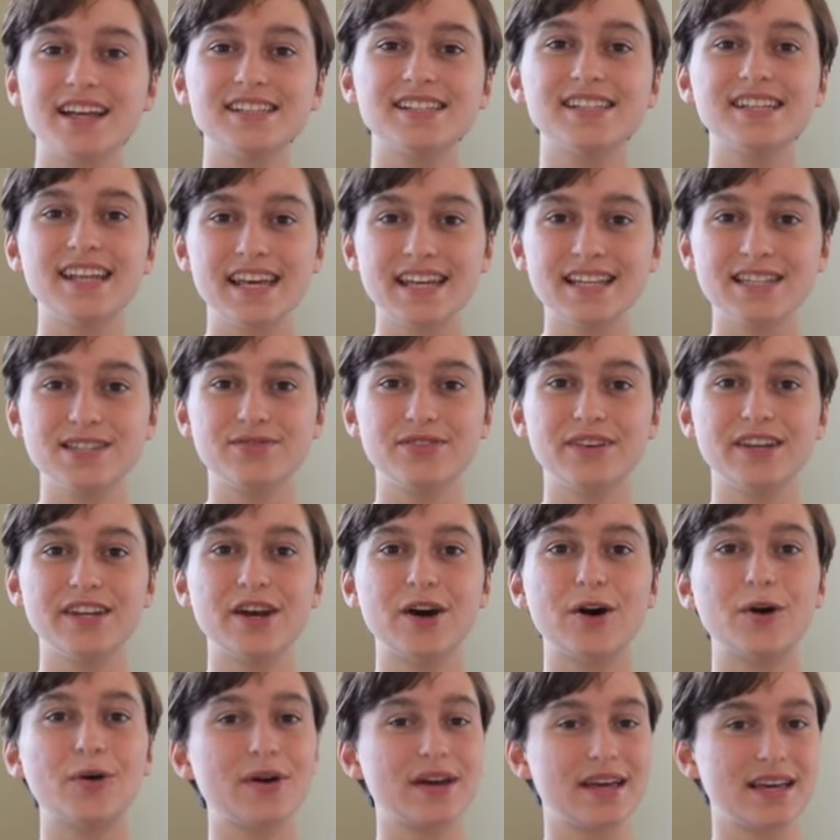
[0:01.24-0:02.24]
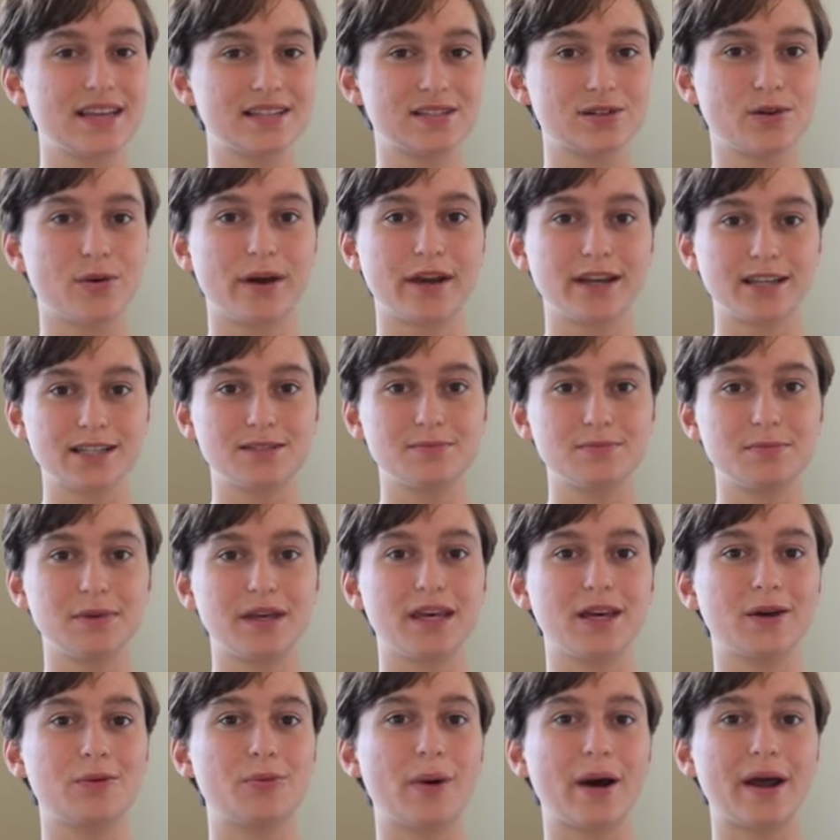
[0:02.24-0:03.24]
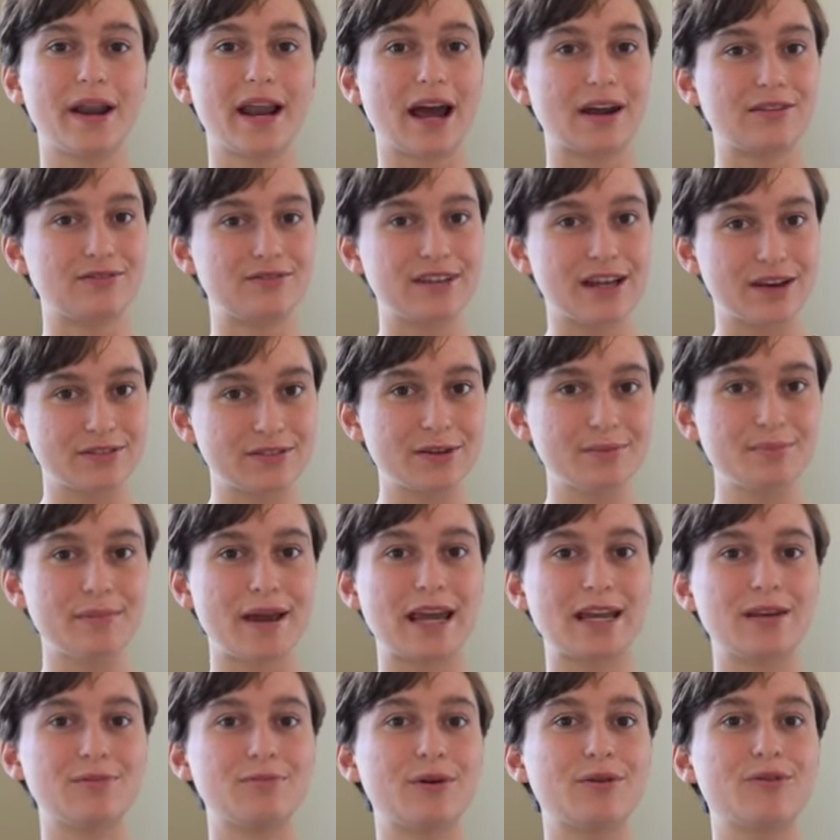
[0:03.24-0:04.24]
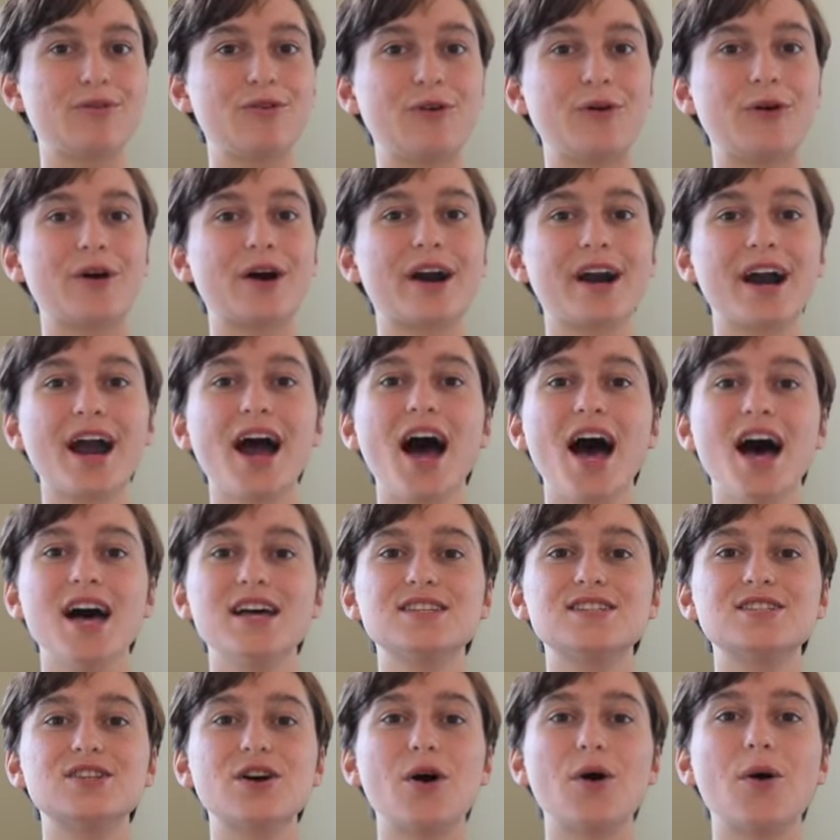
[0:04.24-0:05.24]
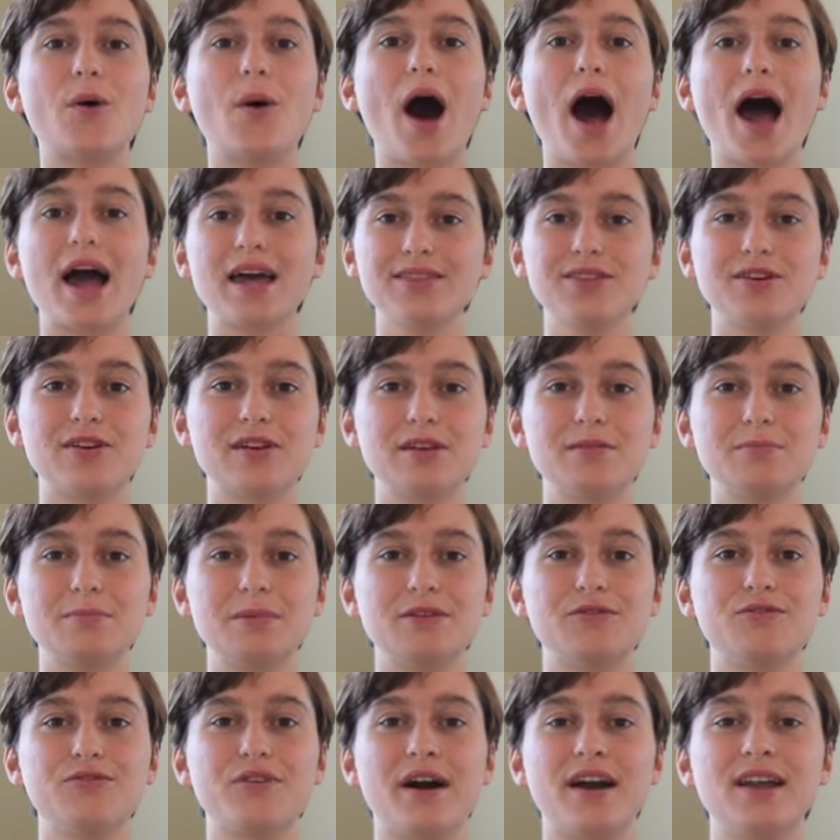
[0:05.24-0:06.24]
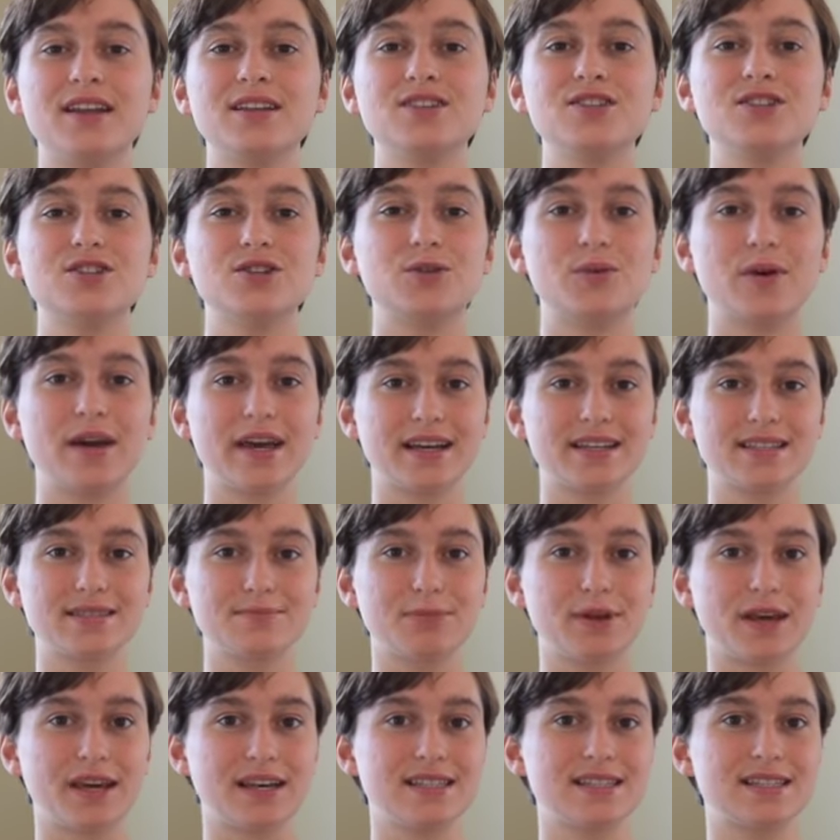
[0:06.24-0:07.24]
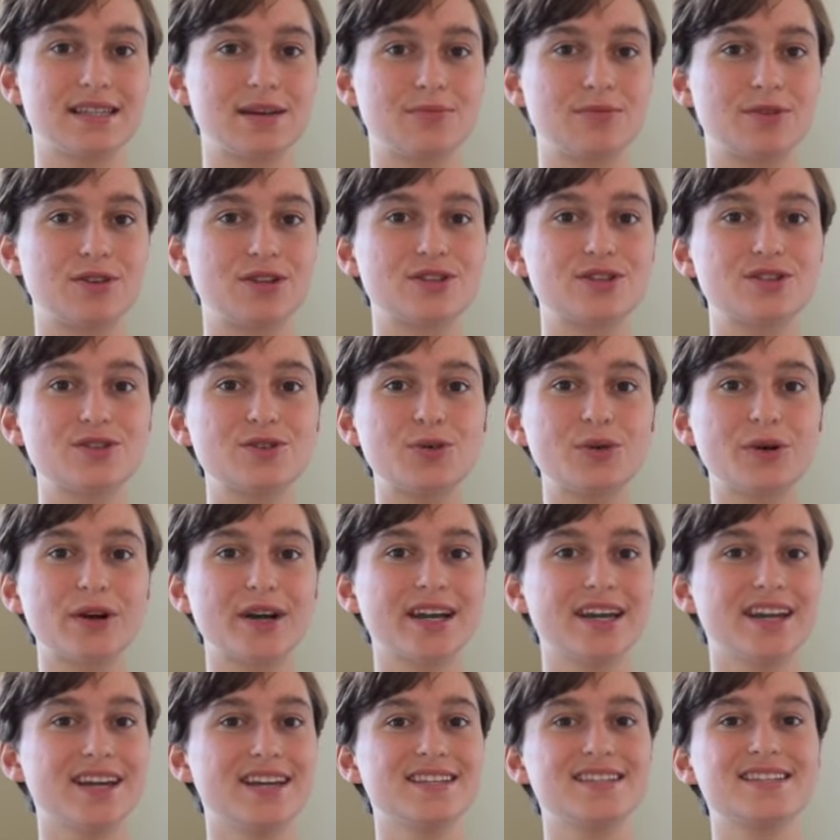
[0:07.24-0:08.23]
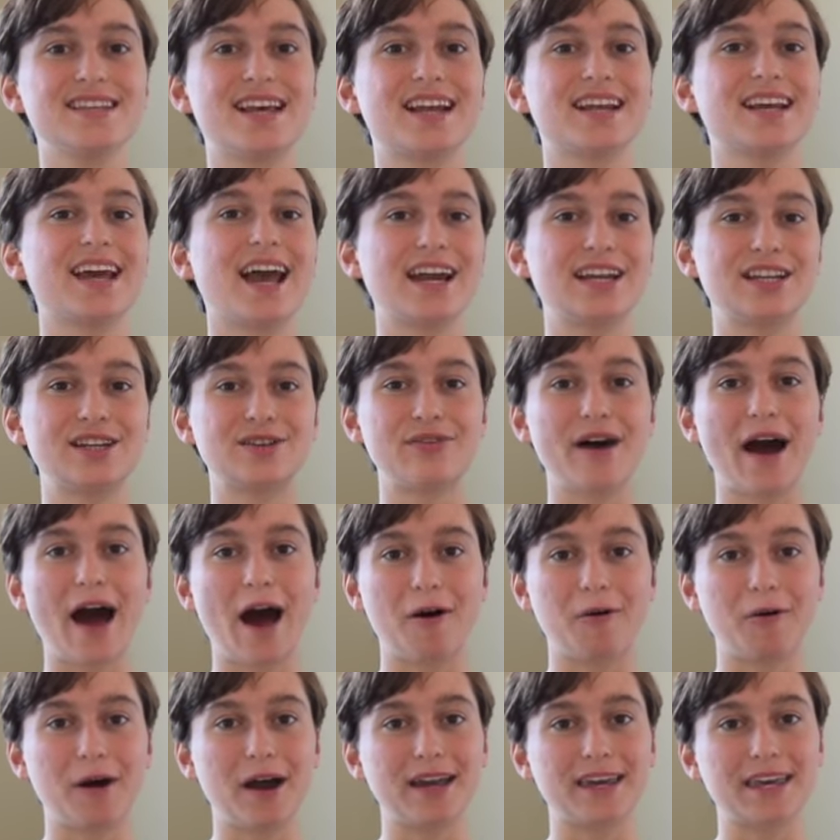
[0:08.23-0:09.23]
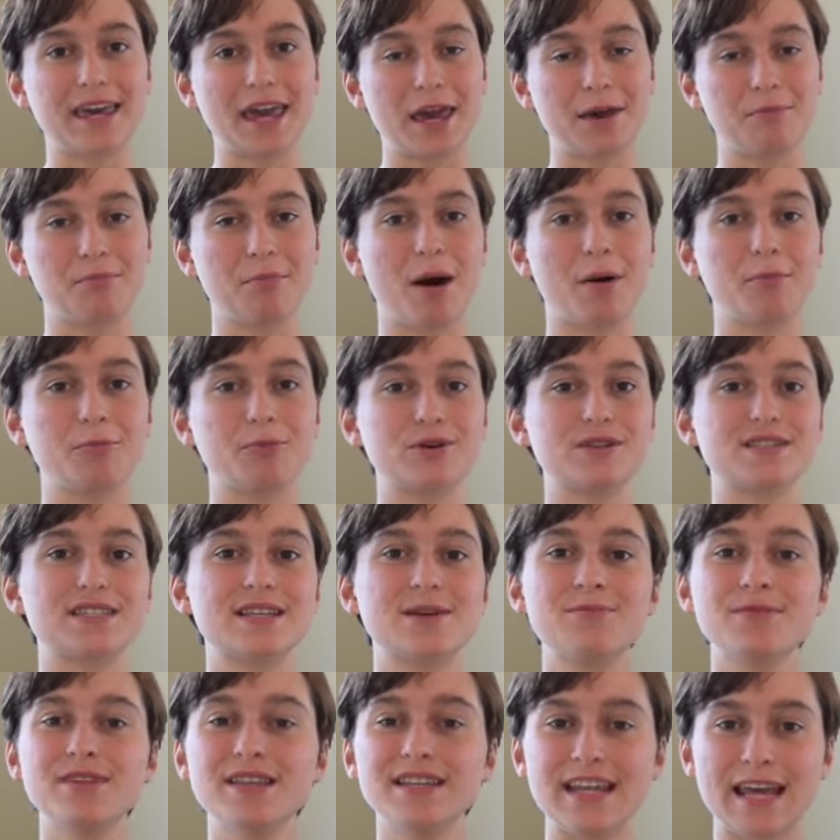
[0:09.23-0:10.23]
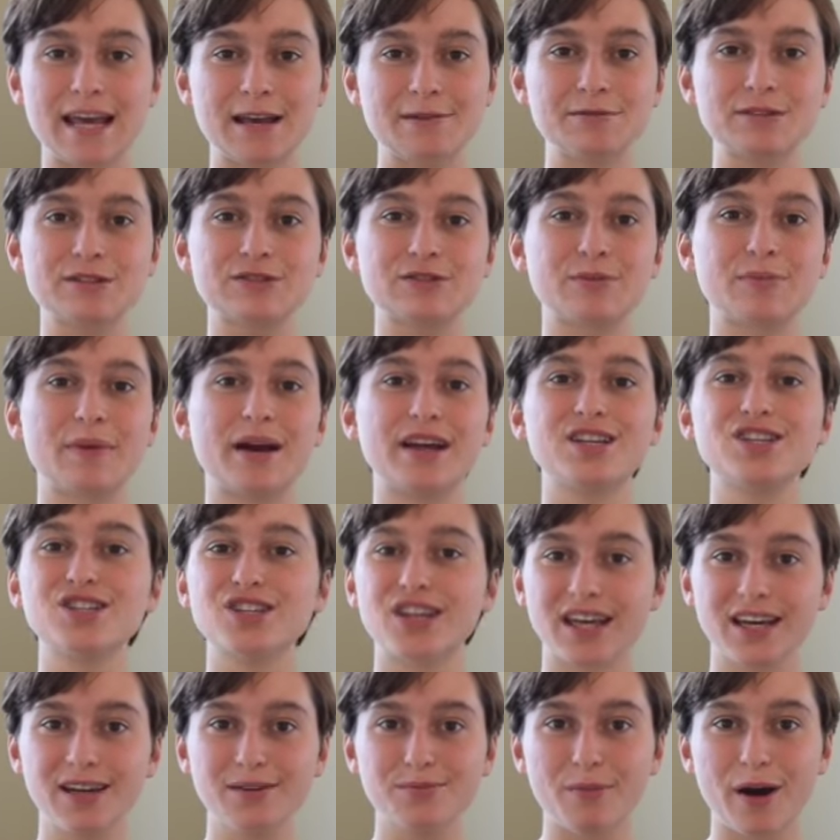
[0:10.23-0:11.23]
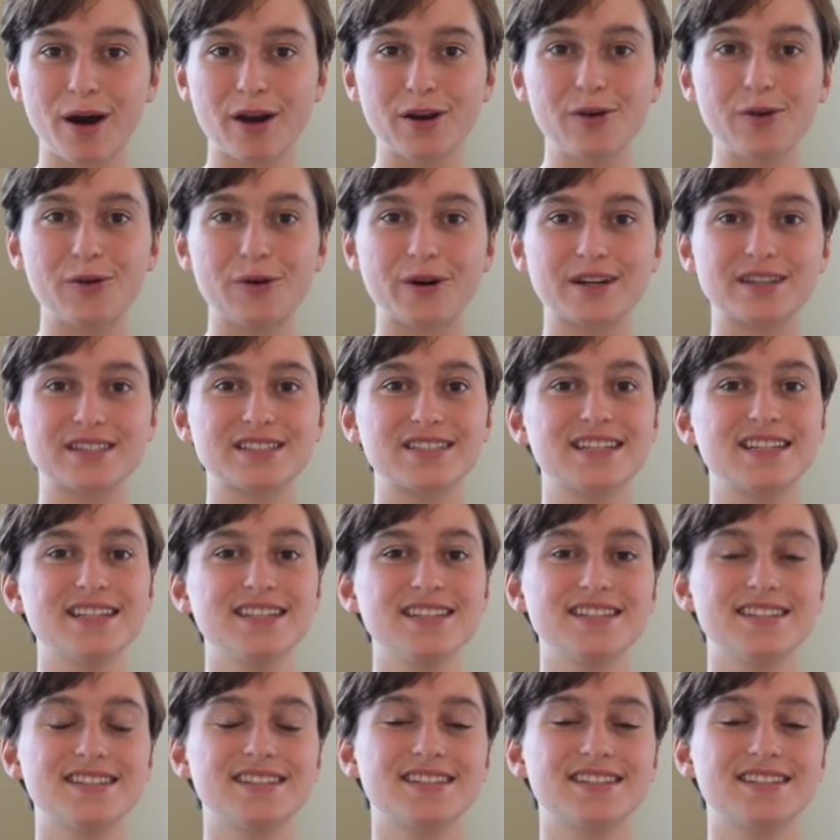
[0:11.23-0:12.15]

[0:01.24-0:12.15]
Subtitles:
today's video is going to be one I've never made before, so I thought it'd be fun to explain some of the stories and kind of how I came up with some of the names for my model horses.